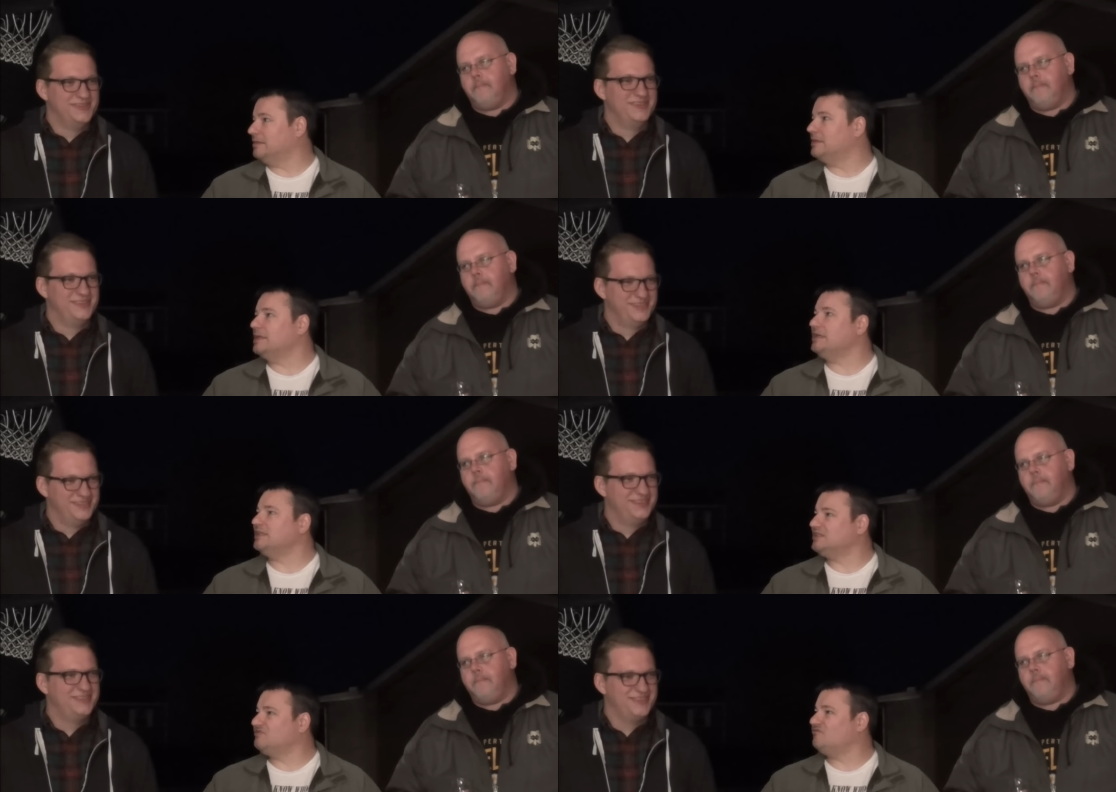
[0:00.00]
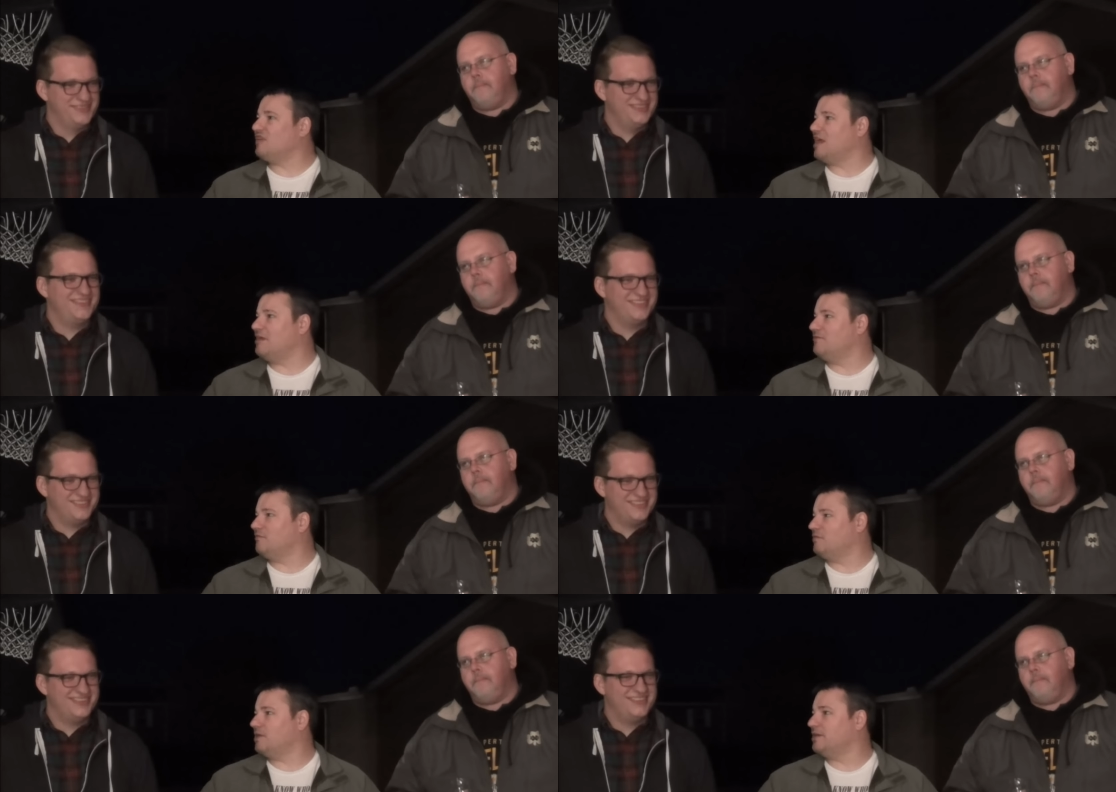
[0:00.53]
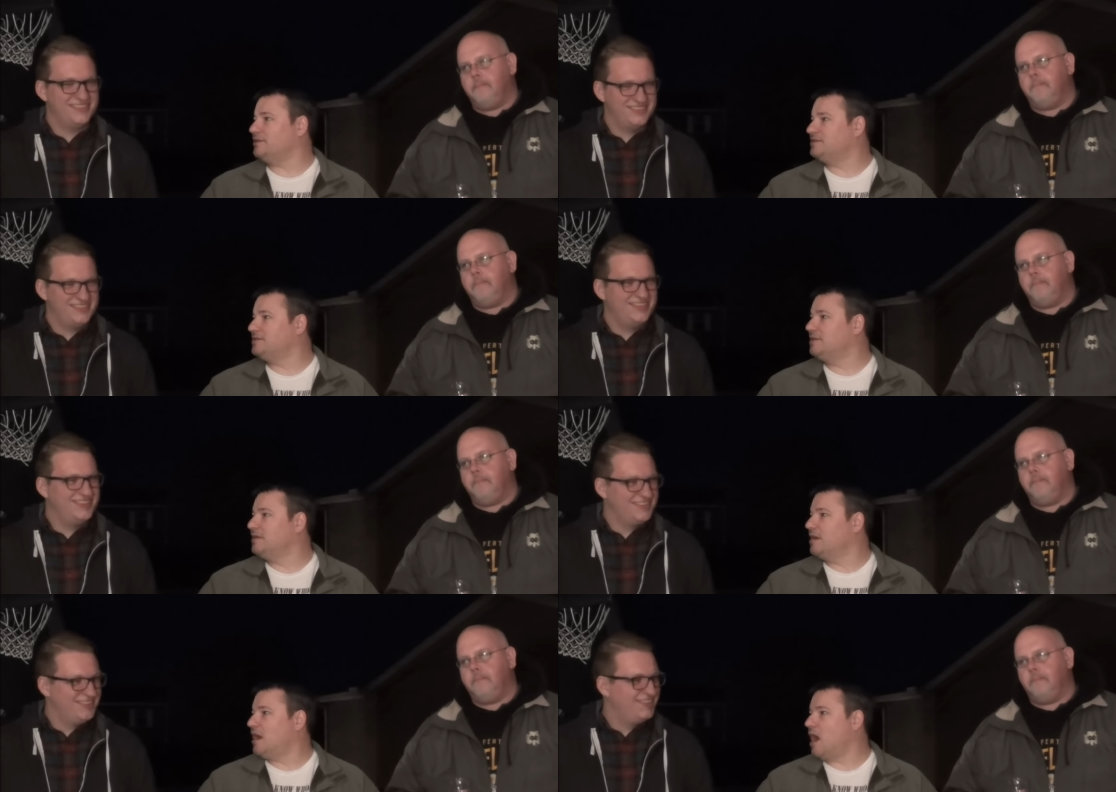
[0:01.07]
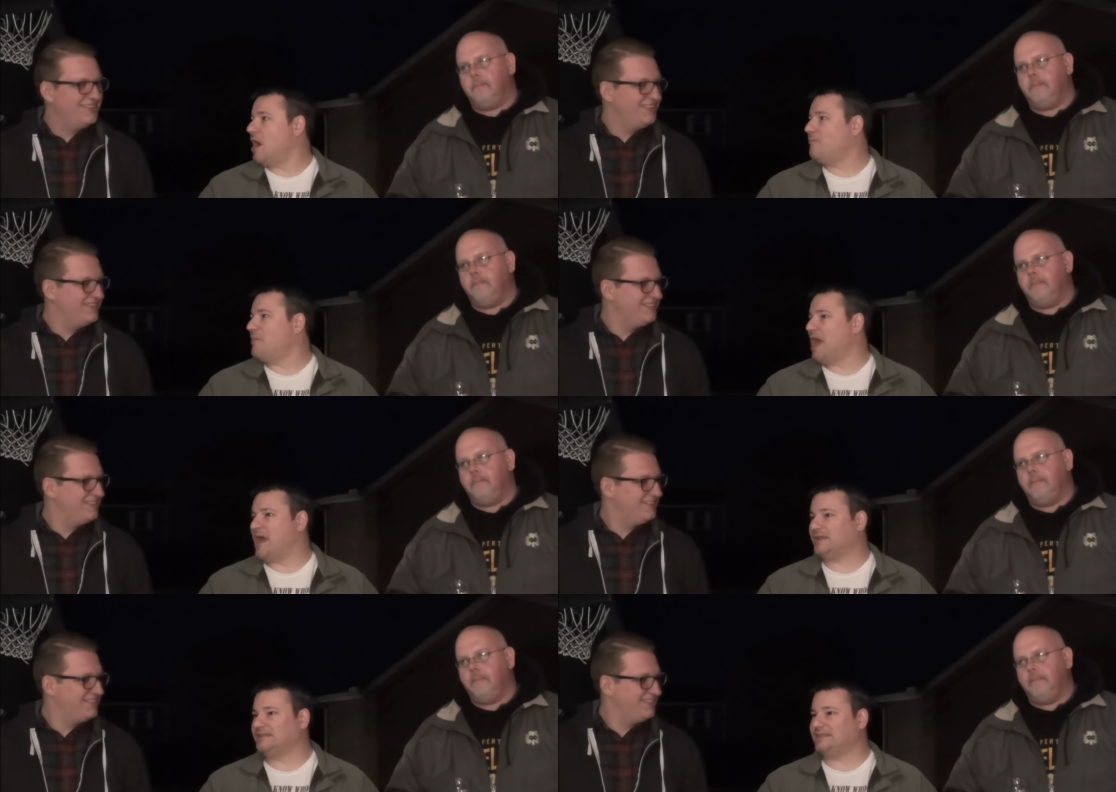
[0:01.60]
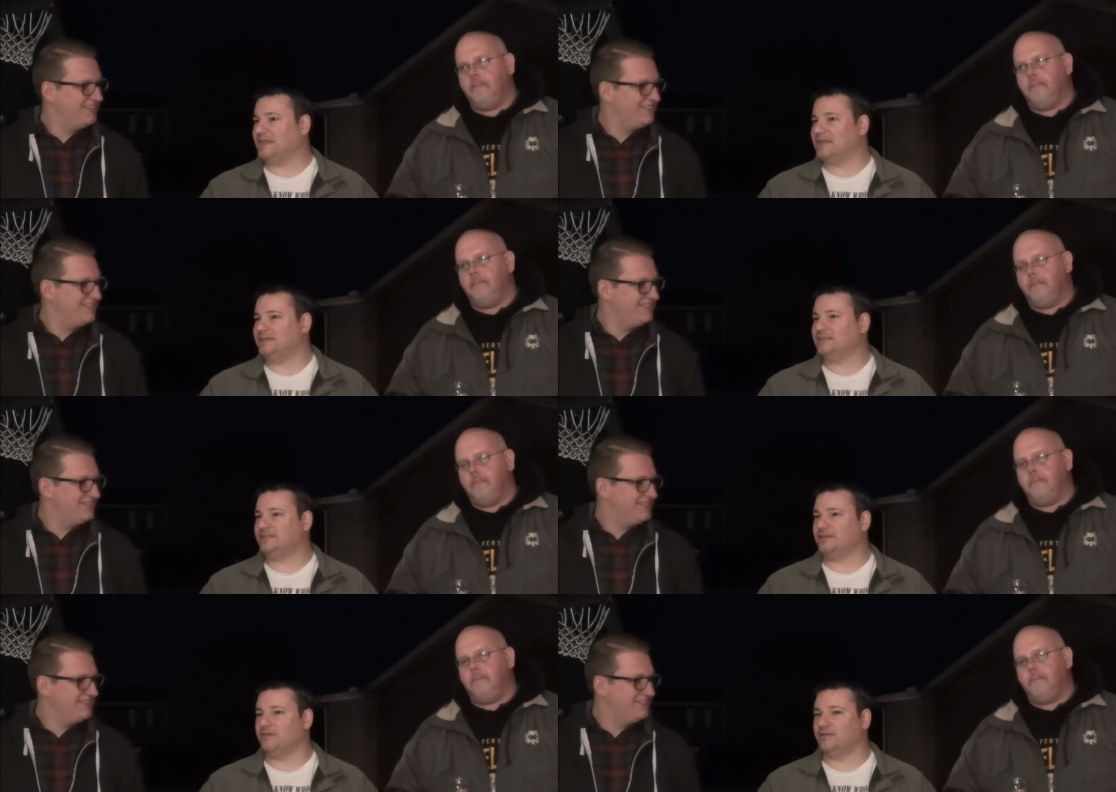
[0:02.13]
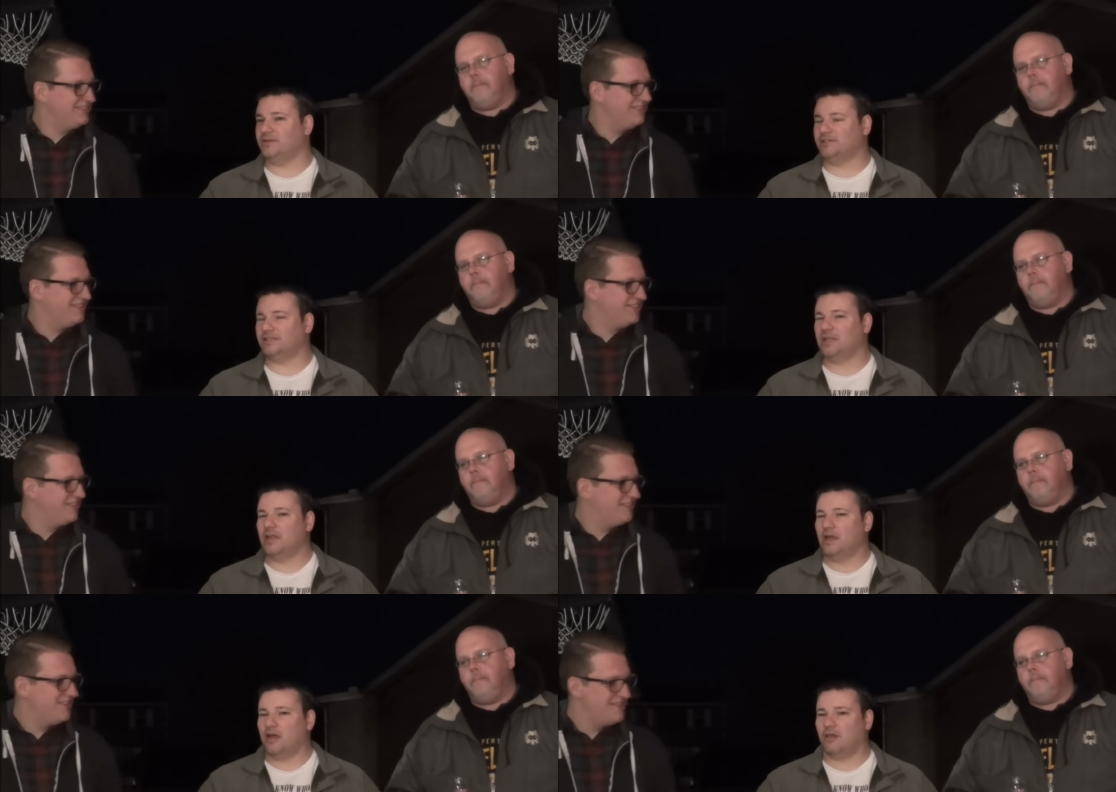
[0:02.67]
Speaker 1: least favorite uh, Backstage Series,